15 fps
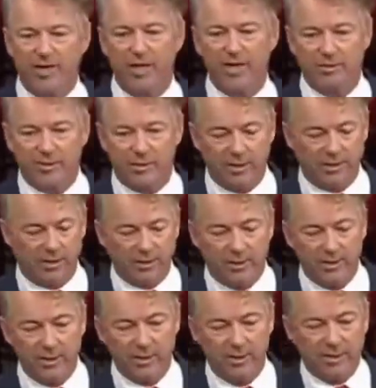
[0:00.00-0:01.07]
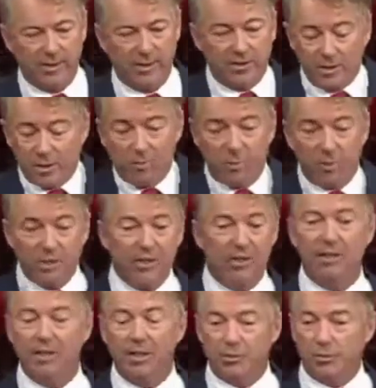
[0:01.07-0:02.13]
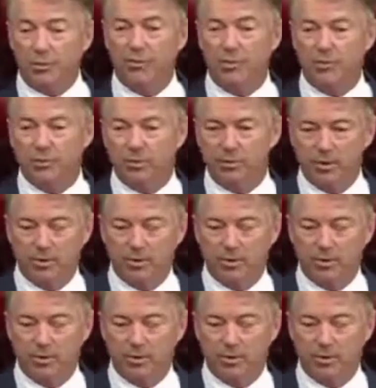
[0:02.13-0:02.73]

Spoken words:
vaccinated. It's completely untrue.